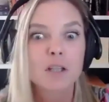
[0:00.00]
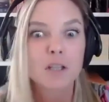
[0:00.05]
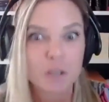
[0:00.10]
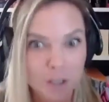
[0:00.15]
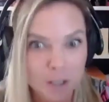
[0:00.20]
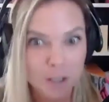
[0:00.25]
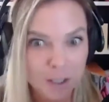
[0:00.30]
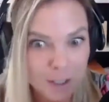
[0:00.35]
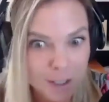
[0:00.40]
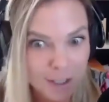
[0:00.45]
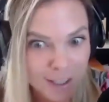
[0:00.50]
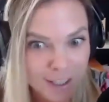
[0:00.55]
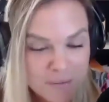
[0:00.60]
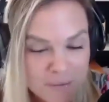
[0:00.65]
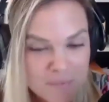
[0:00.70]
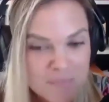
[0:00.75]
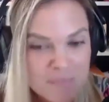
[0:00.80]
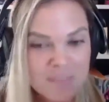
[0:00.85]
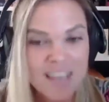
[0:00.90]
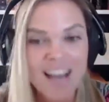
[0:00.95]
learn
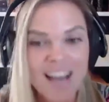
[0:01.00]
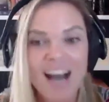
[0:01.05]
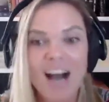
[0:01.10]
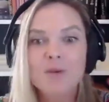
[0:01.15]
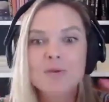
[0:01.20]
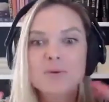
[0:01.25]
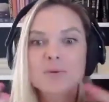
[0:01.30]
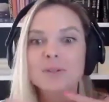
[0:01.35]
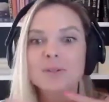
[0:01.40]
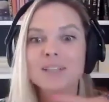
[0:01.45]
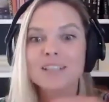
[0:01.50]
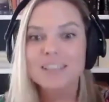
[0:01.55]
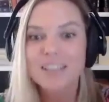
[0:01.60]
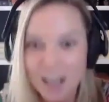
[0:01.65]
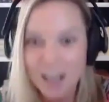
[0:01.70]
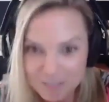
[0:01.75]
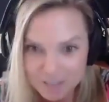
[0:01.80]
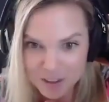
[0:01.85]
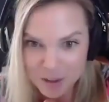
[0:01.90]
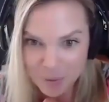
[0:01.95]
how to
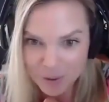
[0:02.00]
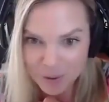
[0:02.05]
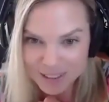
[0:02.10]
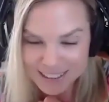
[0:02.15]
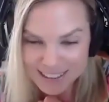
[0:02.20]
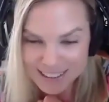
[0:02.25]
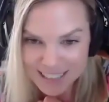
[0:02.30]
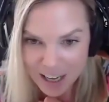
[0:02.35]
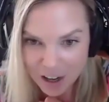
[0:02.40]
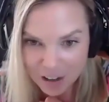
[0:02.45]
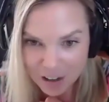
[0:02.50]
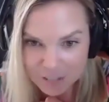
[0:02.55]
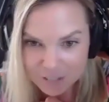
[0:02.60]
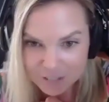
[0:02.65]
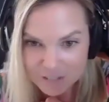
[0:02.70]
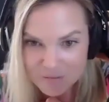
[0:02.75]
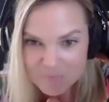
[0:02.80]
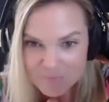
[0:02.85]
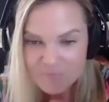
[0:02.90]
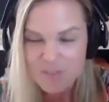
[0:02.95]
love yourself.
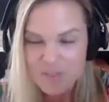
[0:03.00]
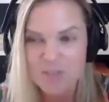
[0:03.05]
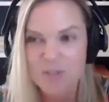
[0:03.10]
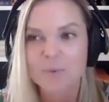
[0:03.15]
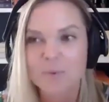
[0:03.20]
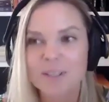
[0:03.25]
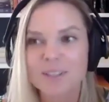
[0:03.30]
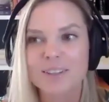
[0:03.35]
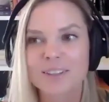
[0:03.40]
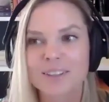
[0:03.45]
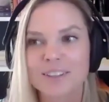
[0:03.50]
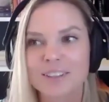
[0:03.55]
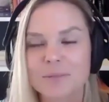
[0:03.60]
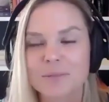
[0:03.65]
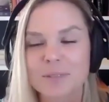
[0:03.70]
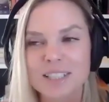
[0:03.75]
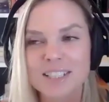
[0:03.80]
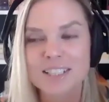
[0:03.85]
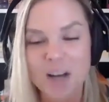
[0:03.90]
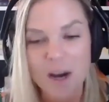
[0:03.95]
So we learn,
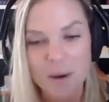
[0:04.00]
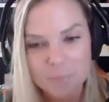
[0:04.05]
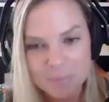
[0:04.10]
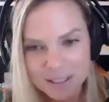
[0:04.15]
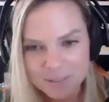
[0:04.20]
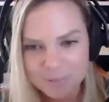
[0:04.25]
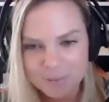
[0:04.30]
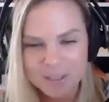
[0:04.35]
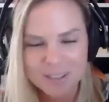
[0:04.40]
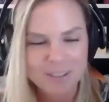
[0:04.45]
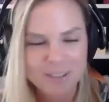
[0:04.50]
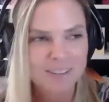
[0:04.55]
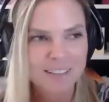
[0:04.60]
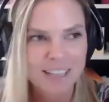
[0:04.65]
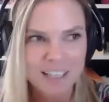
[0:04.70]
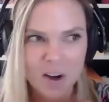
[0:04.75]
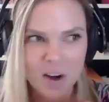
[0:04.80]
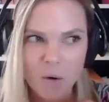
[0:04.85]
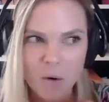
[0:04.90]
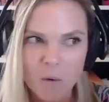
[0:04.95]
we stop beat, we learn
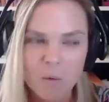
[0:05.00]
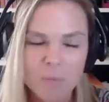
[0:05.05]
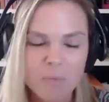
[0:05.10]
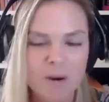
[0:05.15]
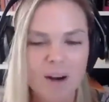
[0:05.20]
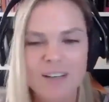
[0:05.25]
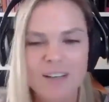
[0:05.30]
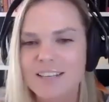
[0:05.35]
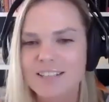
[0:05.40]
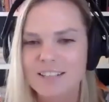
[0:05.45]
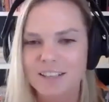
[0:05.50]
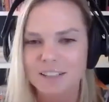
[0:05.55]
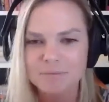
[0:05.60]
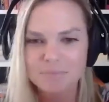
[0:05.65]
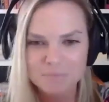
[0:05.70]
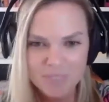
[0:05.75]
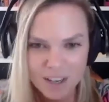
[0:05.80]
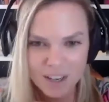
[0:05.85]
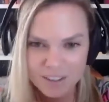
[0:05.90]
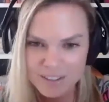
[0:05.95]
like a whole process on
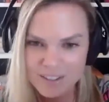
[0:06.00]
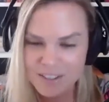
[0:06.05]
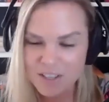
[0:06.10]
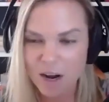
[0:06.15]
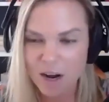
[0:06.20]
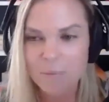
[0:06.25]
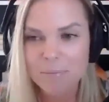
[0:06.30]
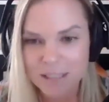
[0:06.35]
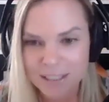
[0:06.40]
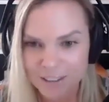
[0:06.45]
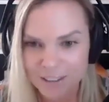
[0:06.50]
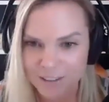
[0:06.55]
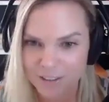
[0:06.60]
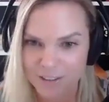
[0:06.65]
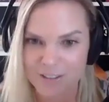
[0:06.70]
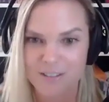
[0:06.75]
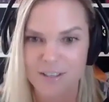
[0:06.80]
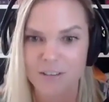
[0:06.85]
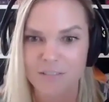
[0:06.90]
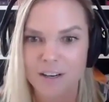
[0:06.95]
how to stop beating
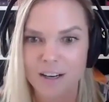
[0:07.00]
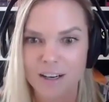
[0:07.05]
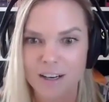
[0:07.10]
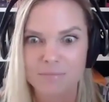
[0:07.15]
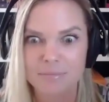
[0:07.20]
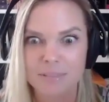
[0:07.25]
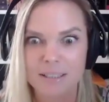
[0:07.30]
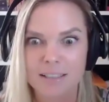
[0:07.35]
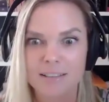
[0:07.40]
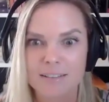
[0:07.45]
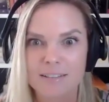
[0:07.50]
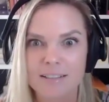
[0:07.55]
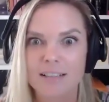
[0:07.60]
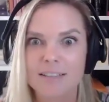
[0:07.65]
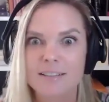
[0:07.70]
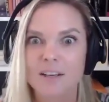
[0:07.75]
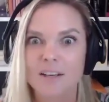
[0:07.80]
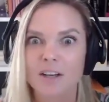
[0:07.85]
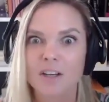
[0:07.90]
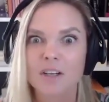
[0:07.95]
yourself up because
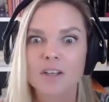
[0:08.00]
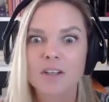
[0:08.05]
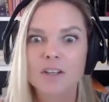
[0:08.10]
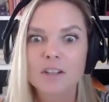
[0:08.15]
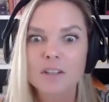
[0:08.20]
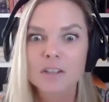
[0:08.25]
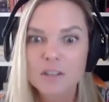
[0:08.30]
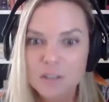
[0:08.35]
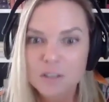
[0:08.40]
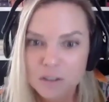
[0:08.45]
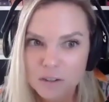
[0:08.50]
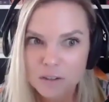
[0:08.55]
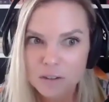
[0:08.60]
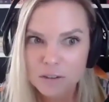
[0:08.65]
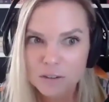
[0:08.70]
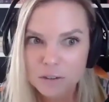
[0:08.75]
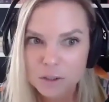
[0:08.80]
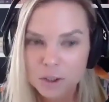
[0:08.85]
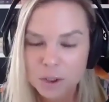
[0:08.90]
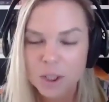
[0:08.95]
that's a
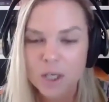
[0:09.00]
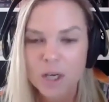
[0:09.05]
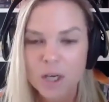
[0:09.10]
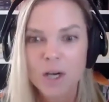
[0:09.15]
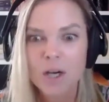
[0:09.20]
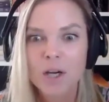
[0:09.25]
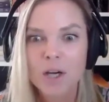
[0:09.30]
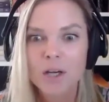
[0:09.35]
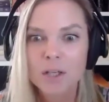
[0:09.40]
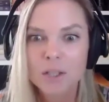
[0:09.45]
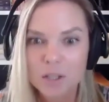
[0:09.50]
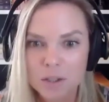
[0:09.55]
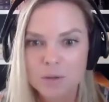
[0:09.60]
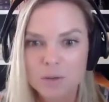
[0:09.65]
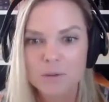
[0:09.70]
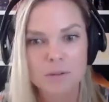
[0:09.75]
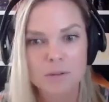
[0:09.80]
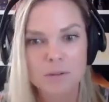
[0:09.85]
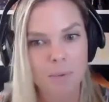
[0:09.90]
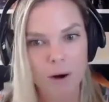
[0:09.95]
huge,
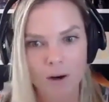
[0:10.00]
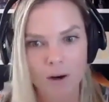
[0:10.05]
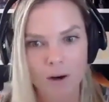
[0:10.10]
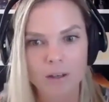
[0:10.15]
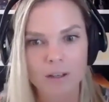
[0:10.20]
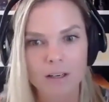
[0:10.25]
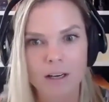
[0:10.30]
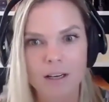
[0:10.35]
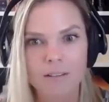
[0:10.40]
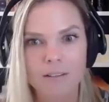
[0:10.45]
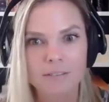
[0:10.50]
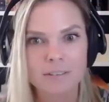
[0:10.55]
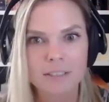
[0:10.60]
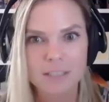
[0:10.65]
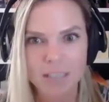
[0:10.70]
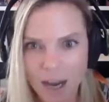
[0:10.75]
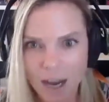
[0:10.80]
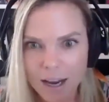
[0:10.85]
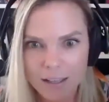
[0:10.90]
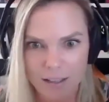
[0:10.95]
huge part of
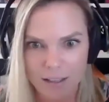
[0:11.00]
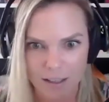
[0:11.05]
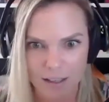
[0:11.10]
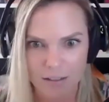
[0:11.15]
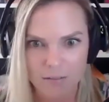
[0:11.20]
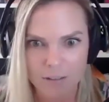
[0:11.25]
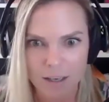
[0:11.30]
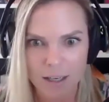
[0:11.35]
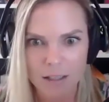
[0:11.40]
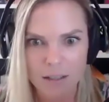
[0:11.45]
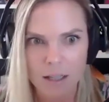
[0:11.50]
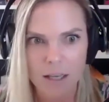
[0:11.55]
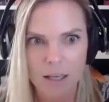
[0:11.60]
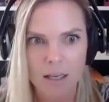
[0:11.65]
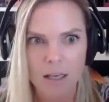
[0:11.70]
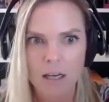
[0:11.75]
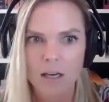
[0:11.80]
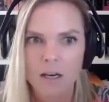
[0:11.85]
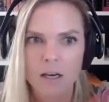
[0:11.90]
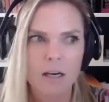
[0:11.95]
dieting, right?
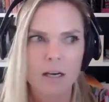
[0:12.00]
Like